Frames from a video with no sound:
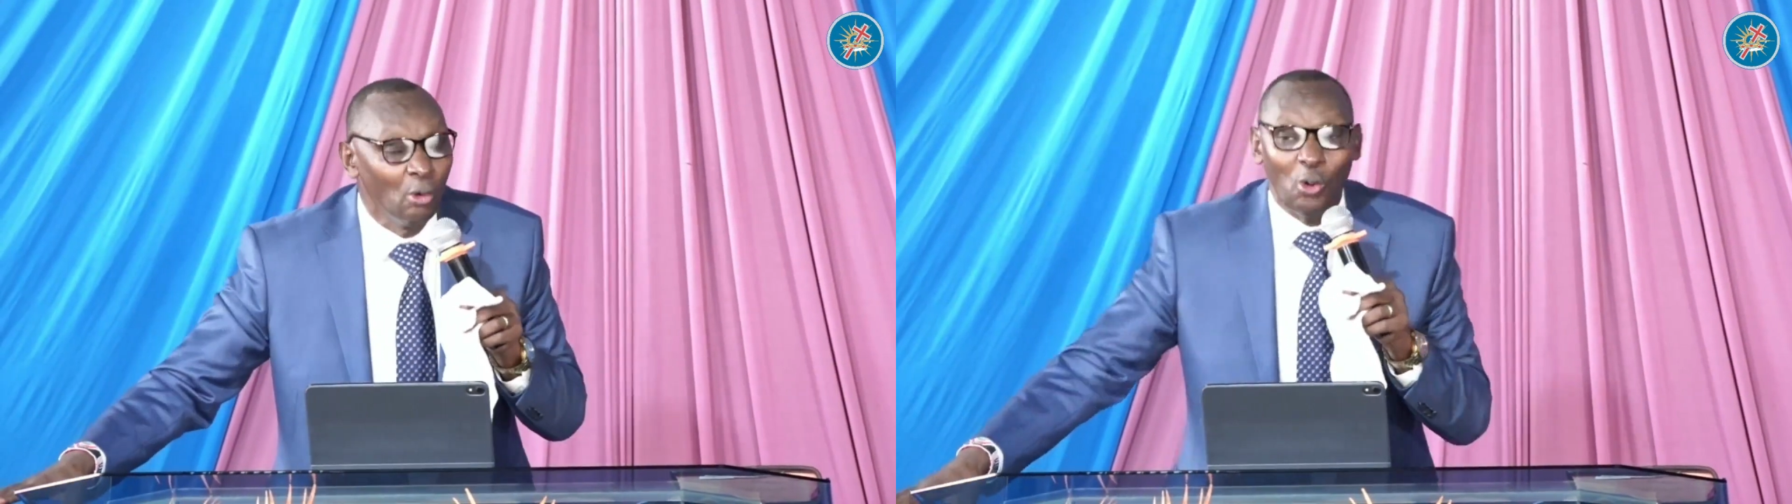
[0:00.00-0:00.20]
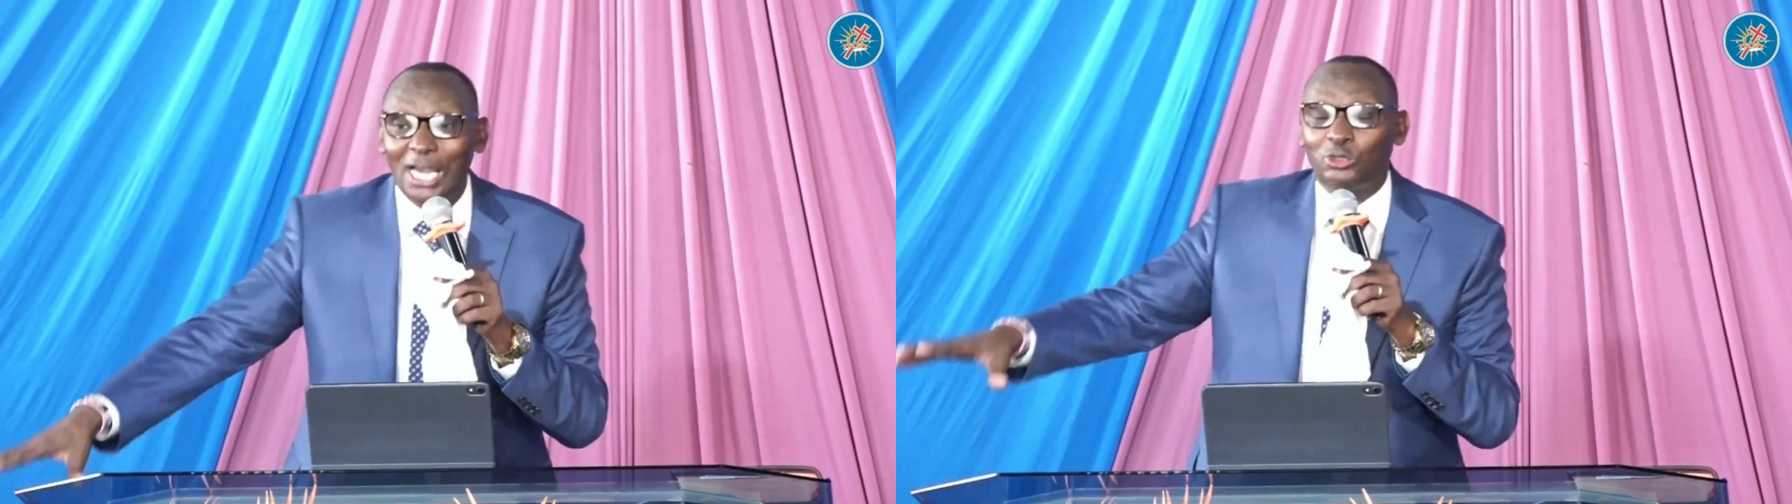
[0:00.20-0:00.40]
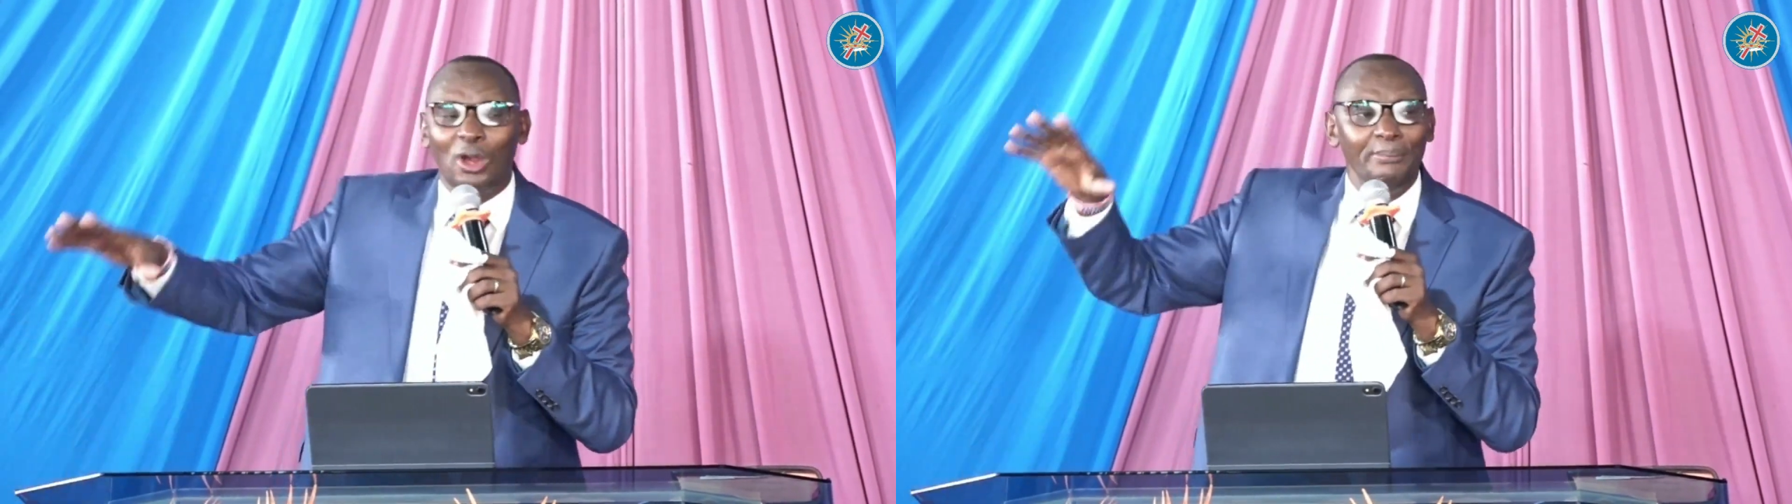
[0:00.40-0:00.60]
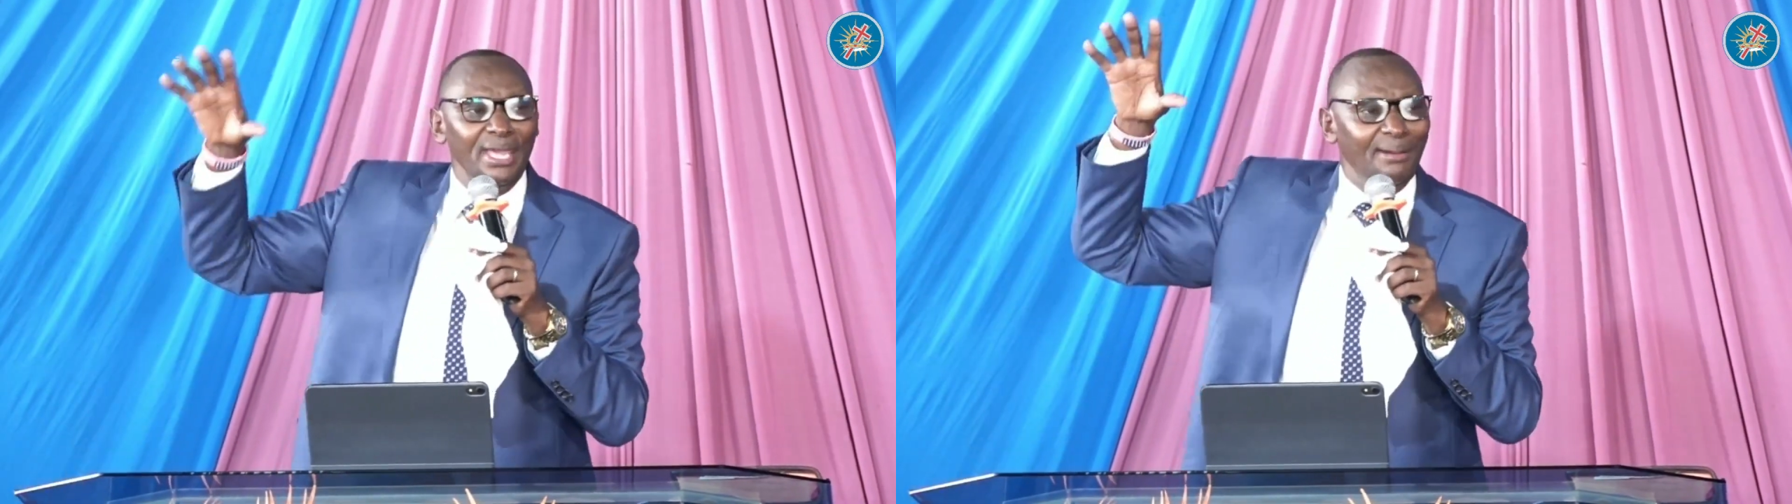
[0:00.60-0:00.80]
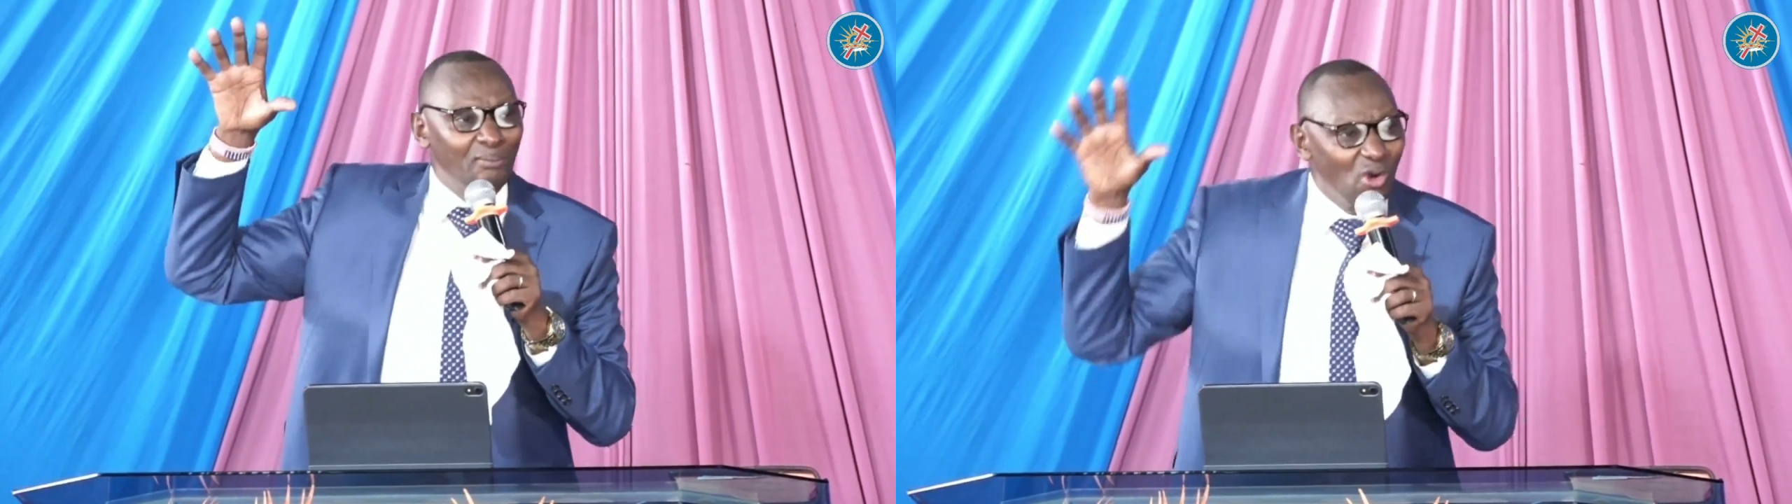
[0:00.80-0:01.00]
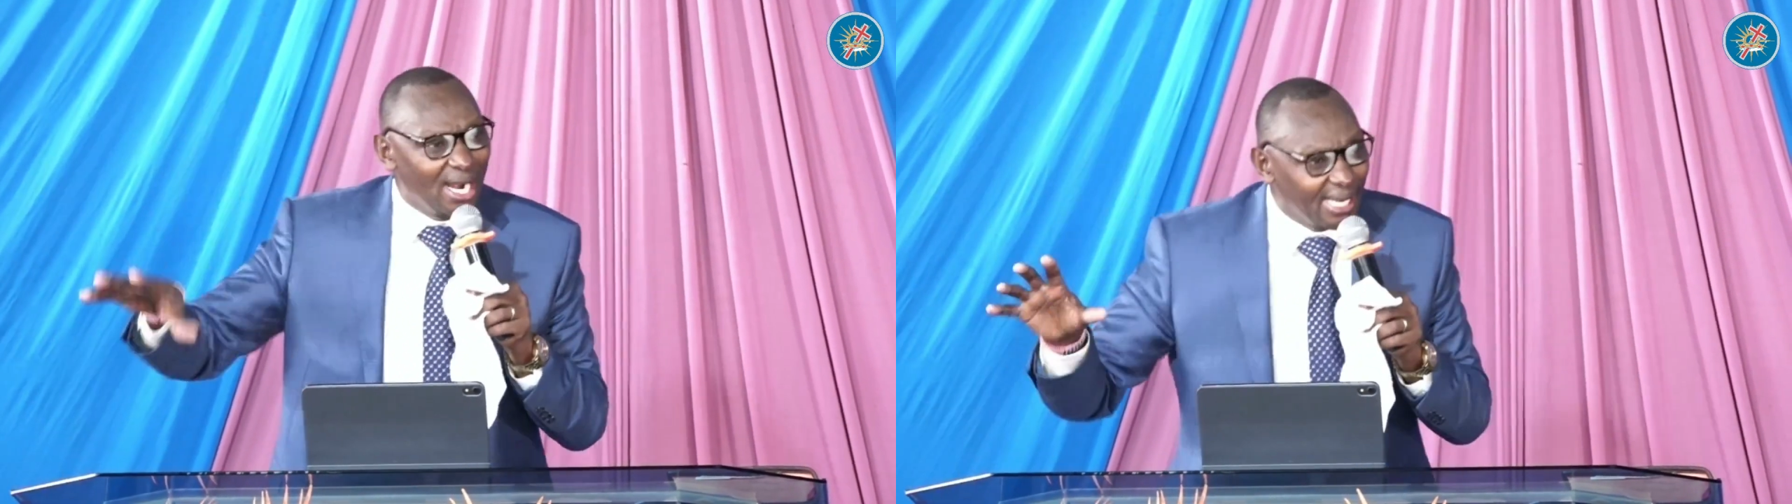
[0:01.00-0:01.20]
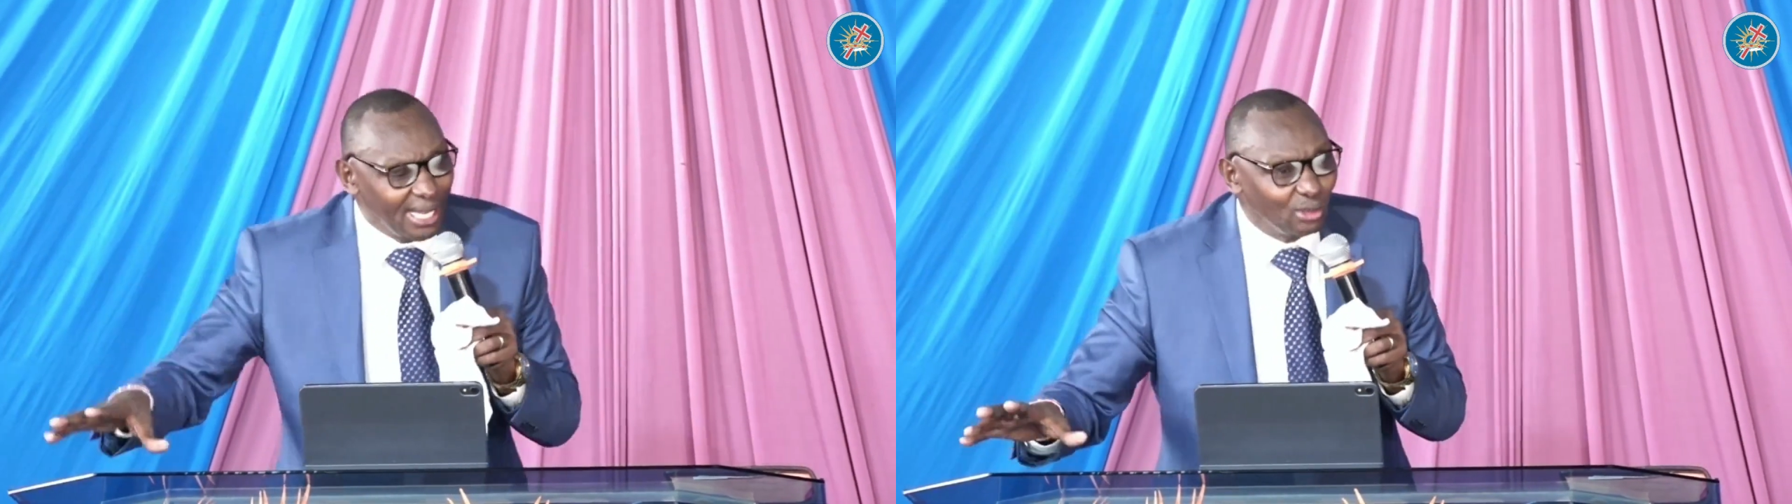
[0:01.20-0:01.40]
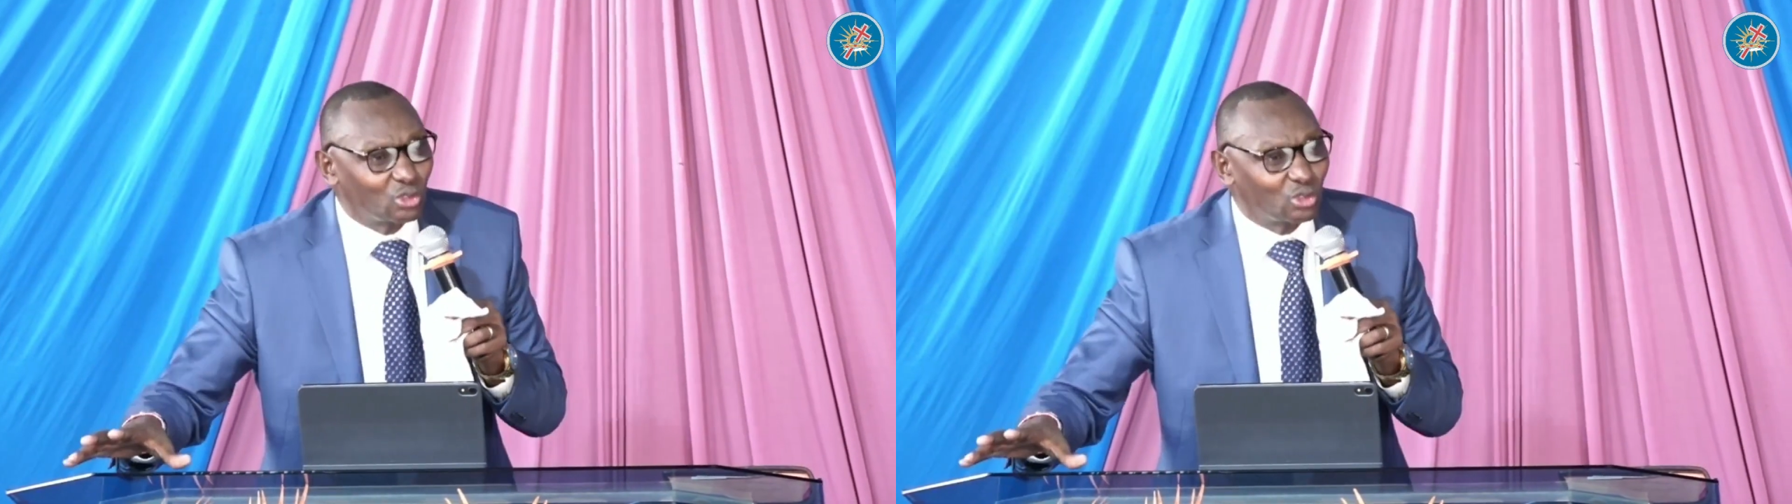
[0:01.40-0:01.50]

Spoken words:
Watu wameamua leo